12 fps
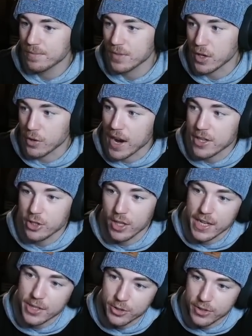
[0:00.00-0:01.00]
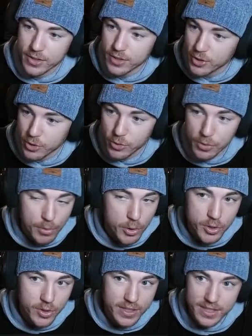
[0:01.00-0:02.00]
Congratulations to
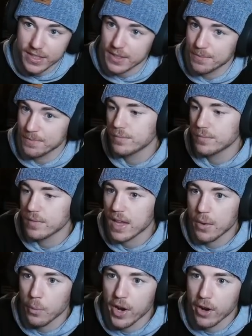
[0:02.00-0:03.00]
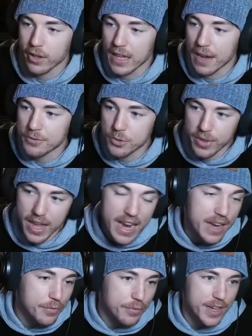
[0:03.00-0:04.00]
Multoisda. And we are left with
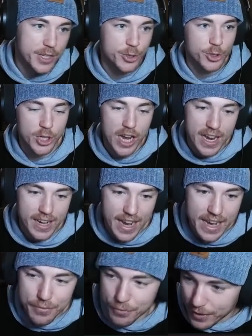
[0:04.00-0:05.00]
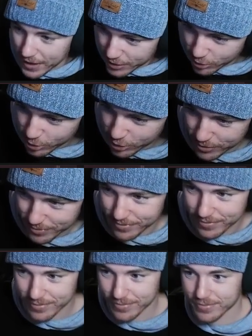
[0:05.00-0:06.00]
8 fish, chat. 8 fish.
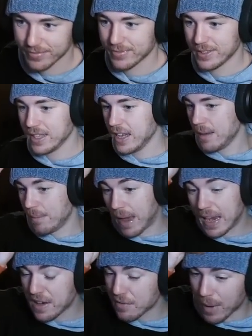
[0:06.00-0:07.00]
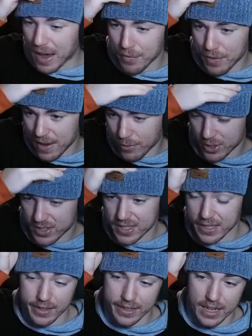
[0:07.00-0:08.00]
Many of my favorites
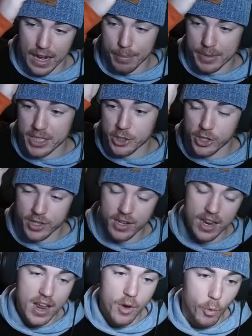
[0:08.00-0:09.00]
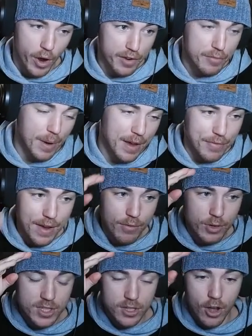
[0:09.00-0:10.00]
still in the competition. One of my
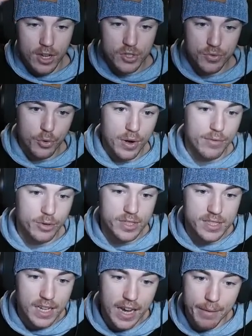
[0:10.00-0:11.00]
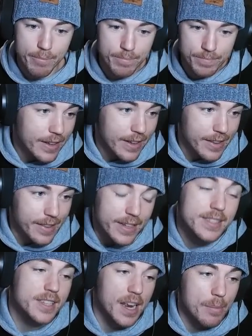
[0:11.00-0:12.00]
favorites lost forever to time.
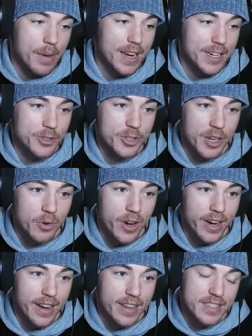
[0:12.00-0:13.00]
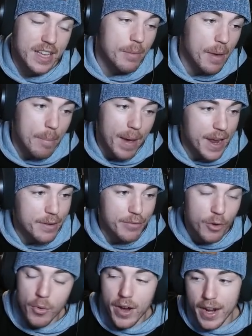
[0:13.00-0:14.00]
This is going to be an interesting one. This is going to be a
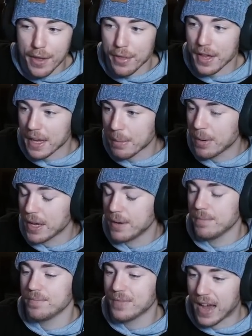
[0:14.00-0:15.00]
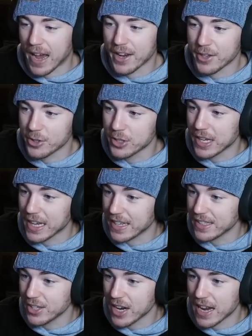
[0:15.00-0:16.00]
painful one, I think, but I
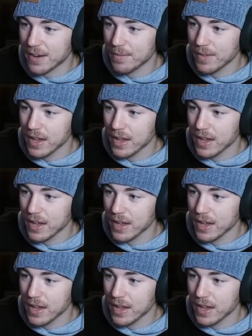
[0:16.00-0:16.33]
understand, chat.